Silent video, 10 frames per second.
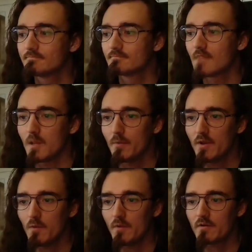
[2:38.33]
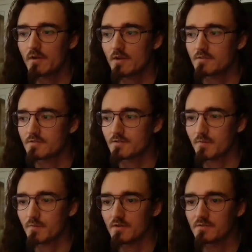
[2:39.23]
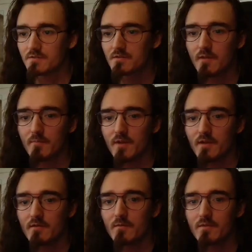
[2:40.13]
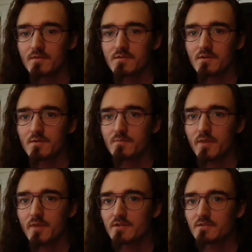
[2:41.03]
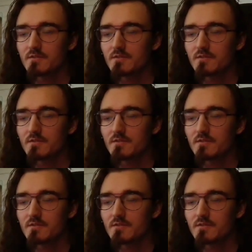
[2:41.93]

Let me know what your guys' experiences have been with this new expansion.